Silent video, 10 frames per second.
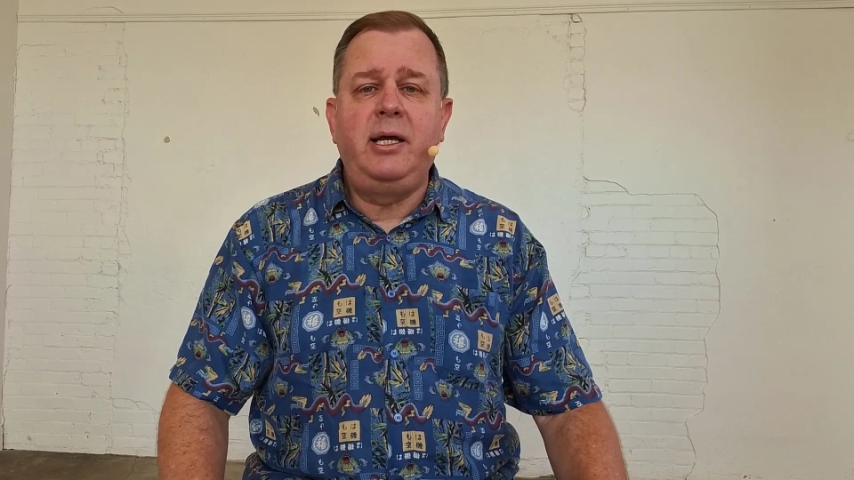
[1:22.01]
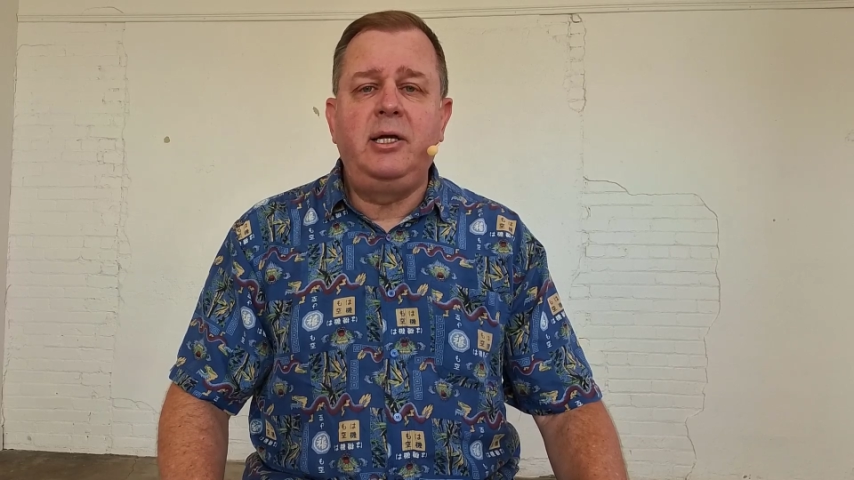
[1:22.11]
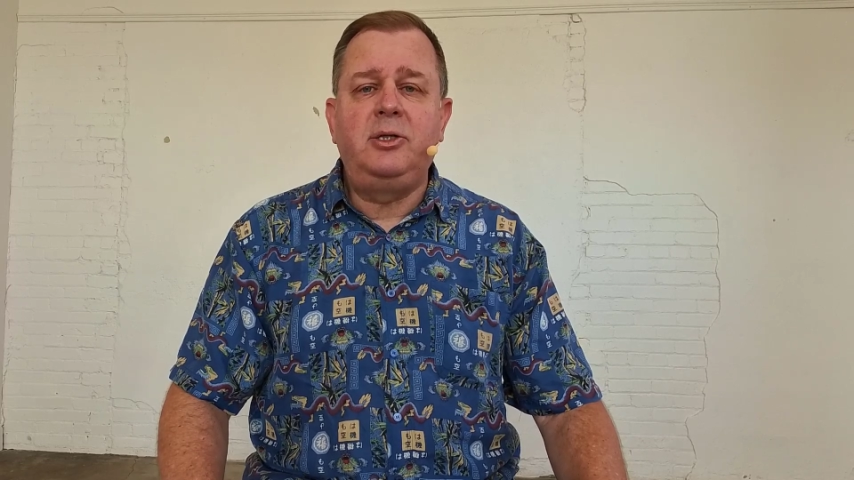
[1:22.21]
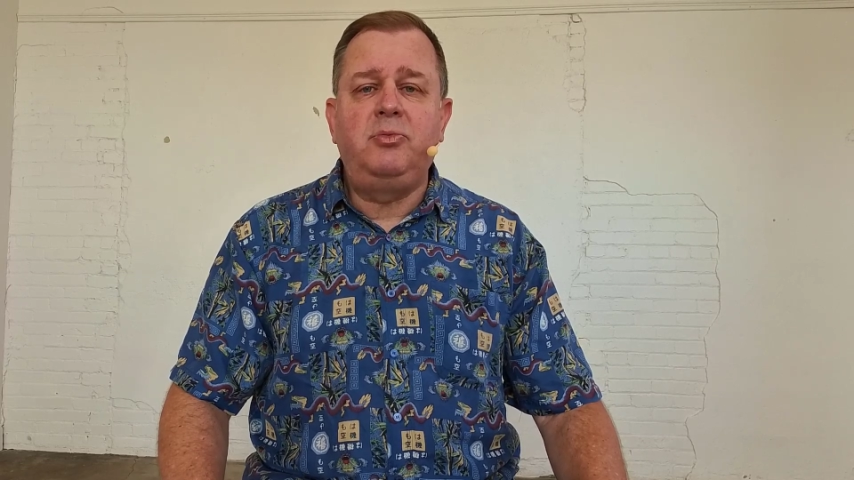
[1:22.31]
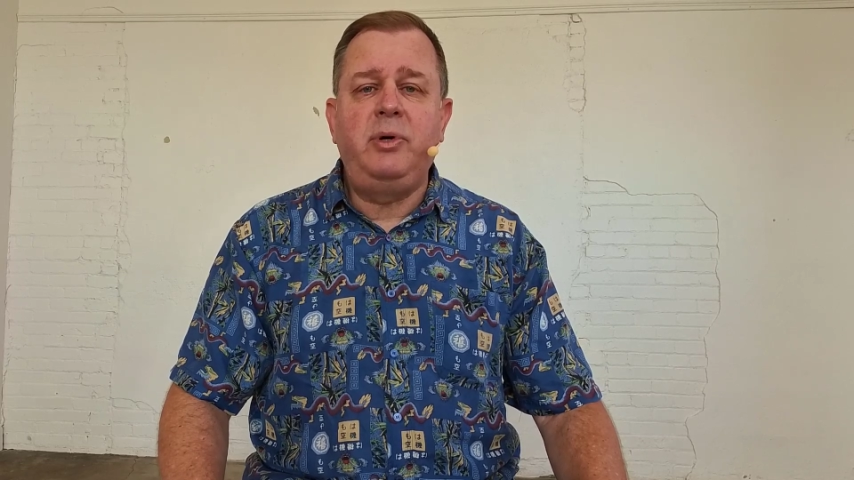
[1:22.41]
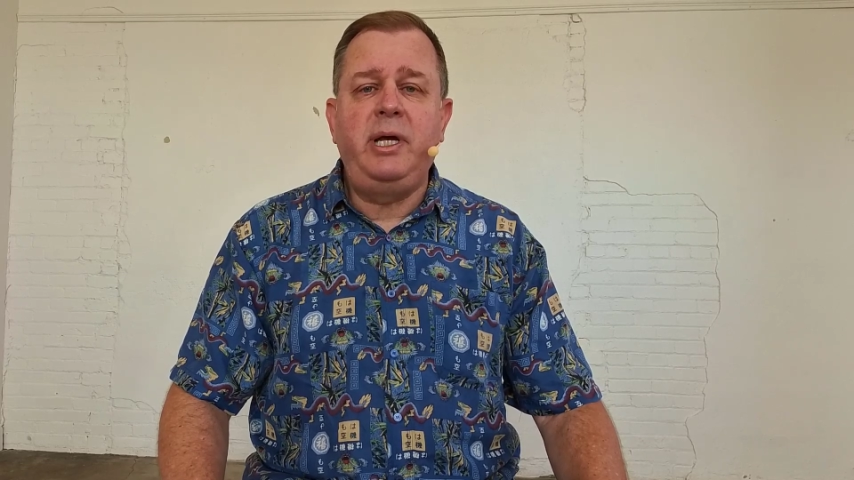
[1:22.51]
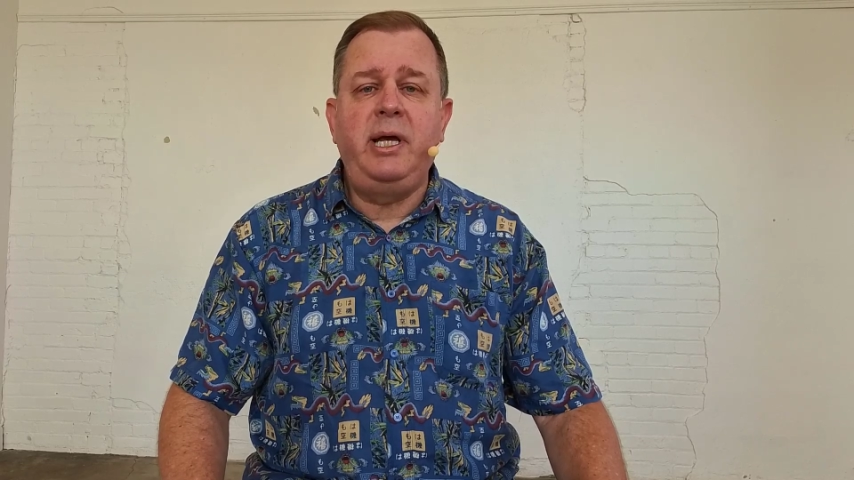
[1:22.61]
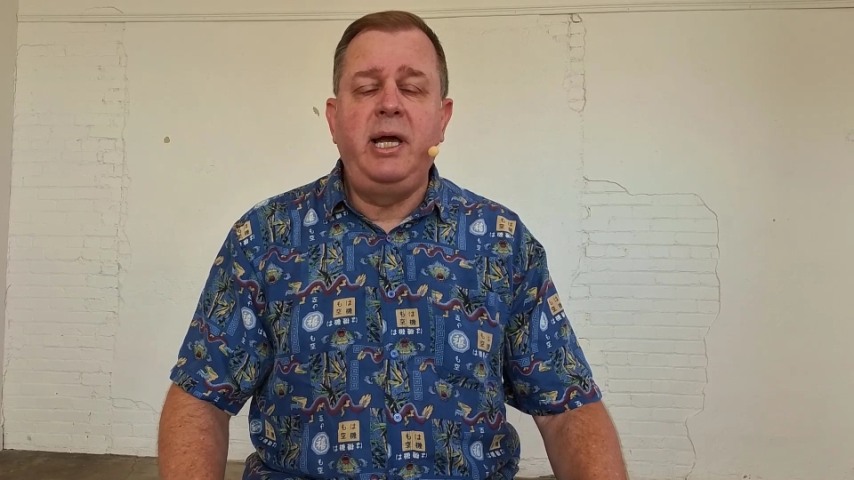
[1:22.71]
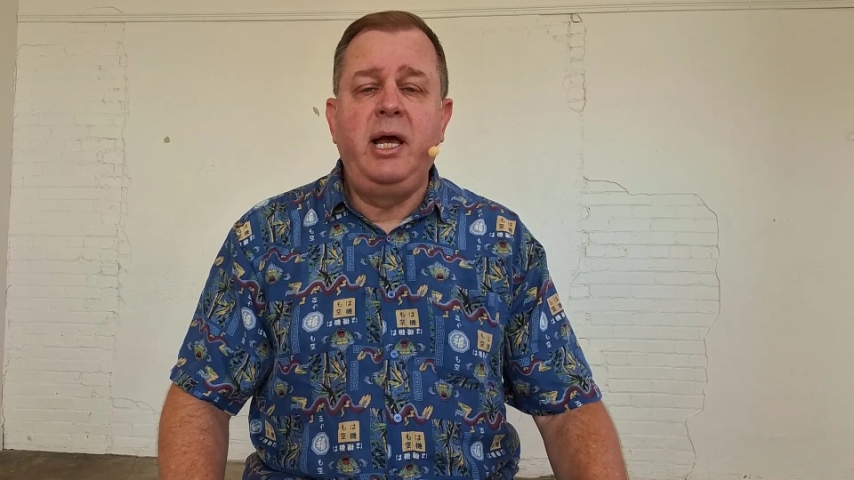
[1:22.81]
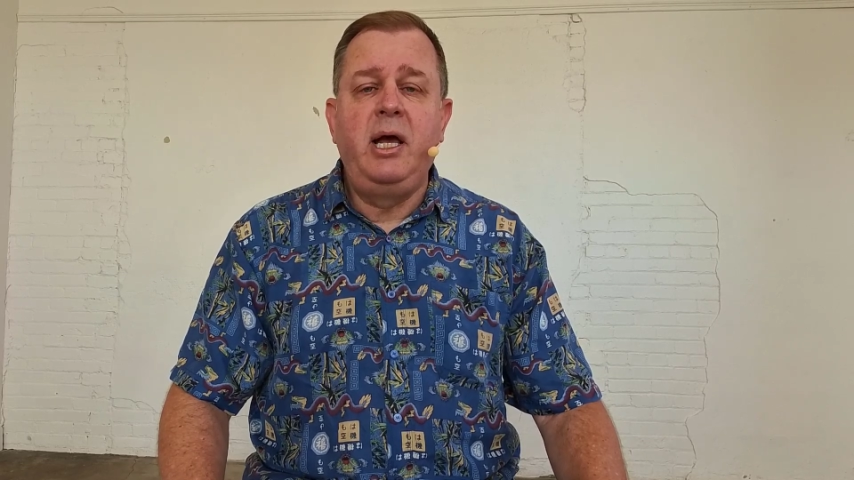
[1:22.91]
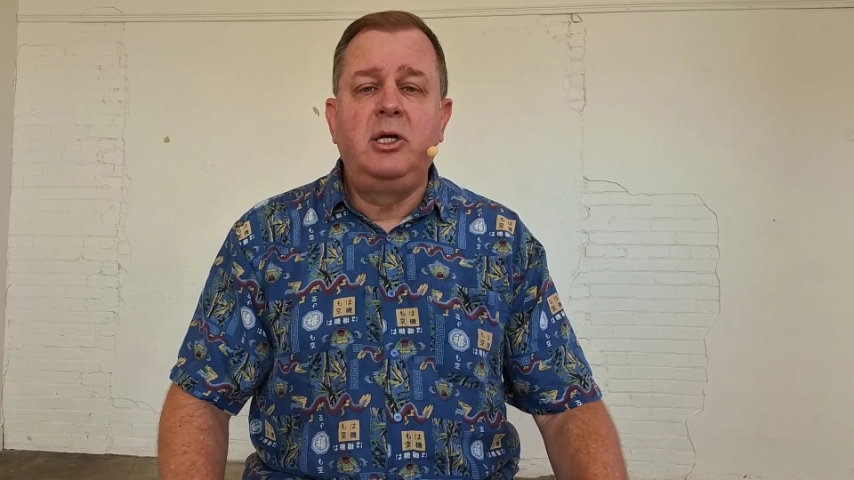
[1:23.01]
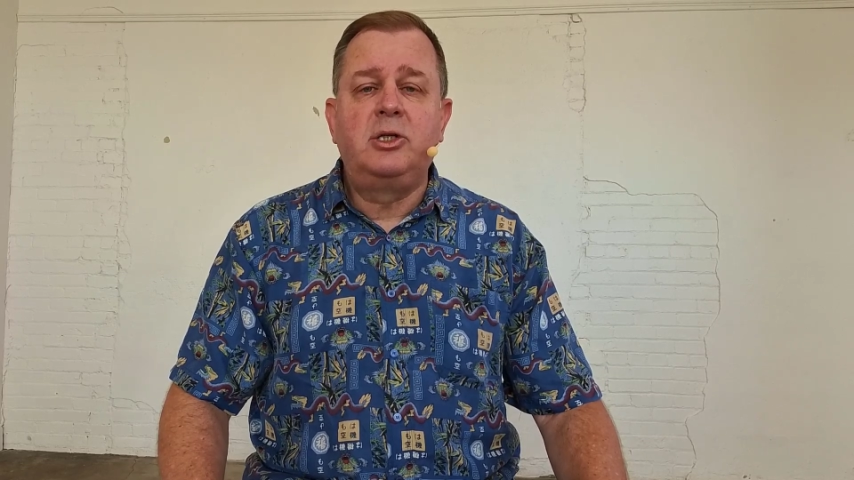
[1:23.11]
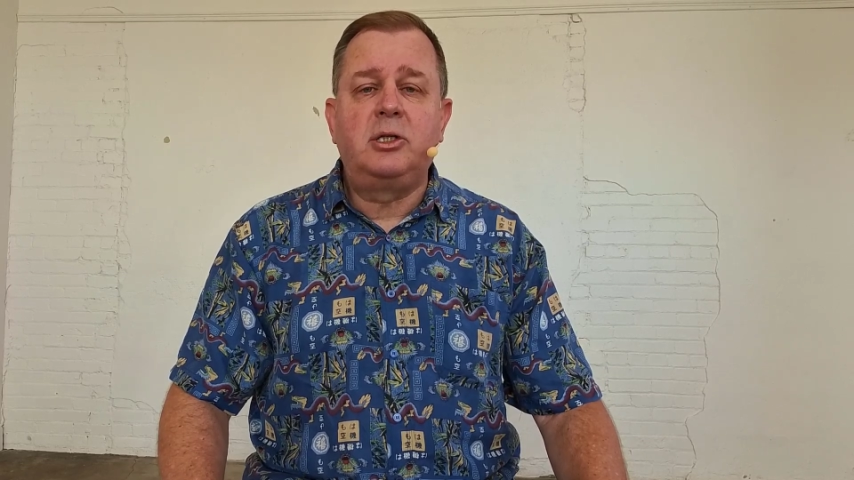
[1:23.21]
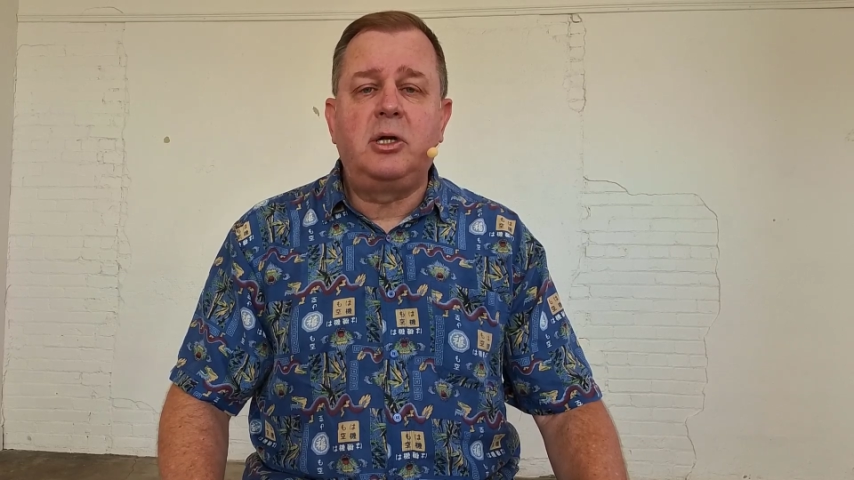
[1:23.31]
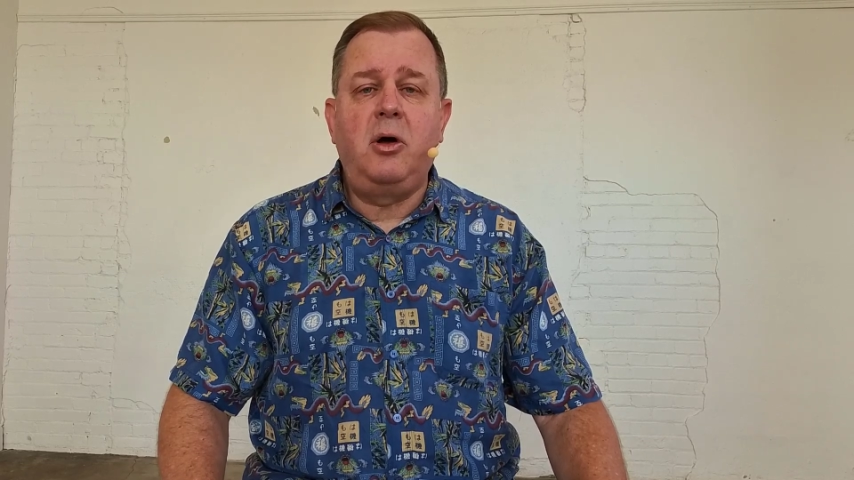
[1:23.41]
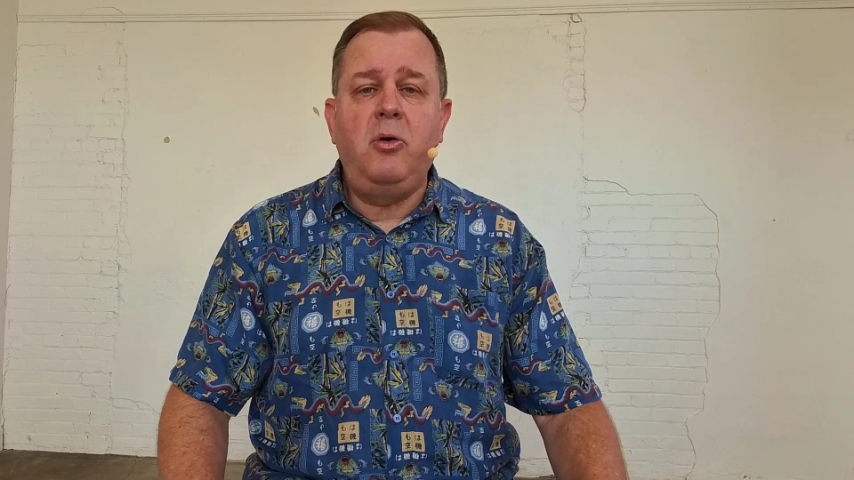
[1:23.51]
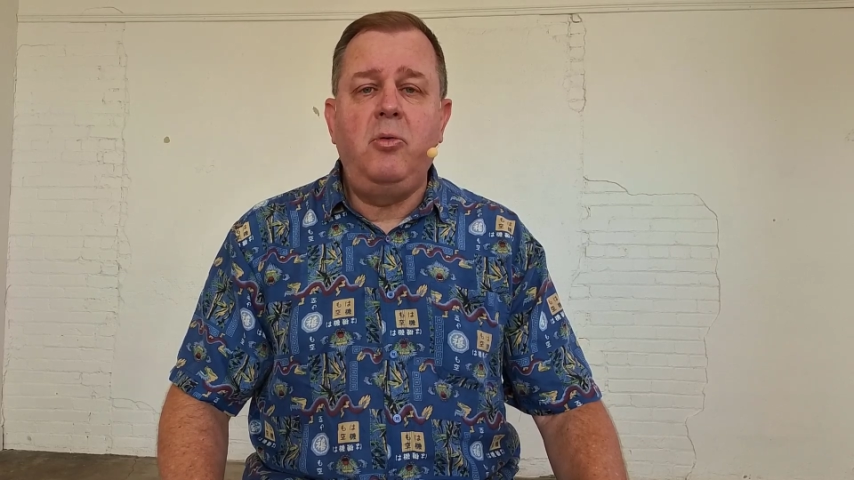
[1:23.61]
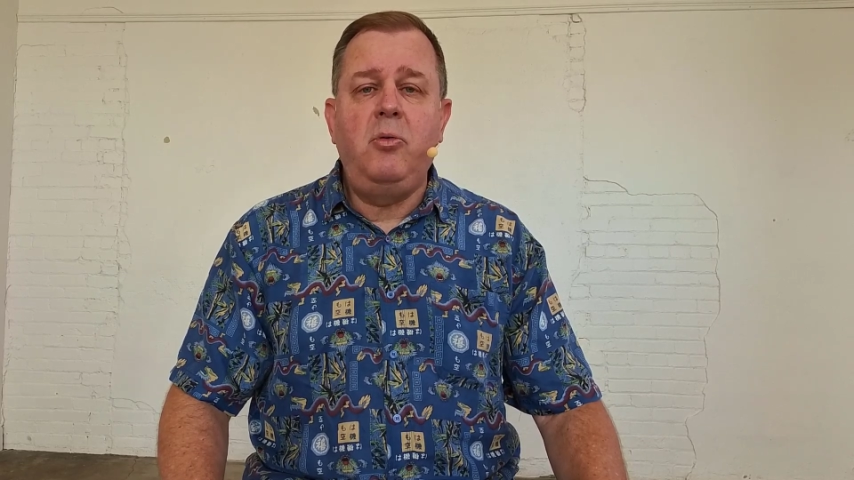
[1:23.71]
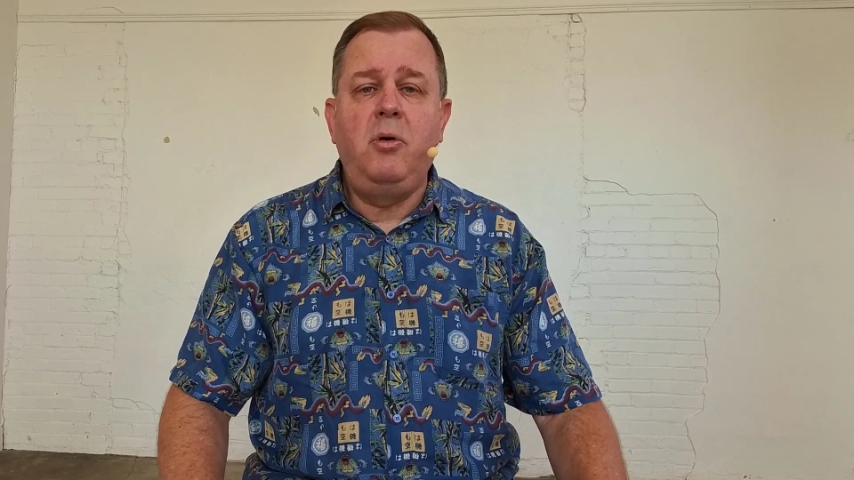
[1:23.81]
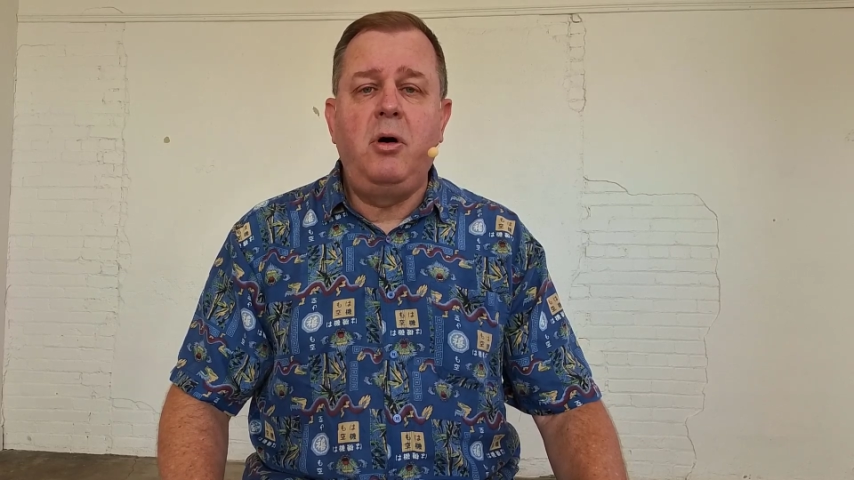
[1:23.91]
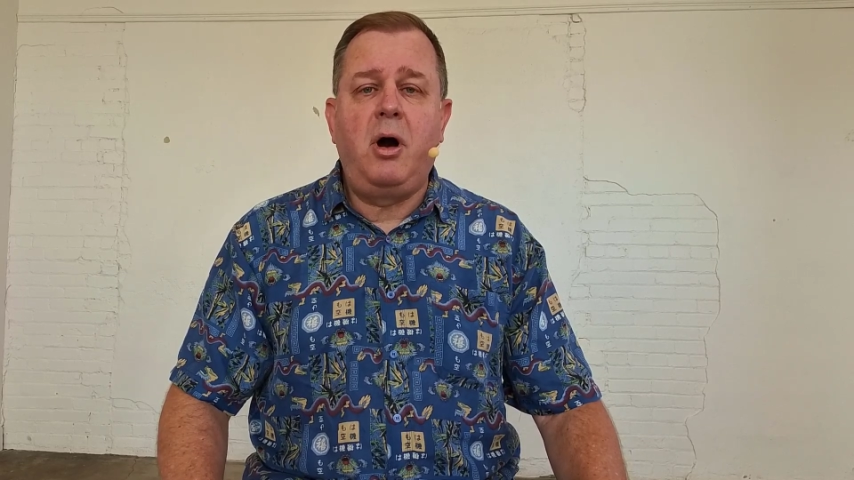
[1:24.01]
is we slow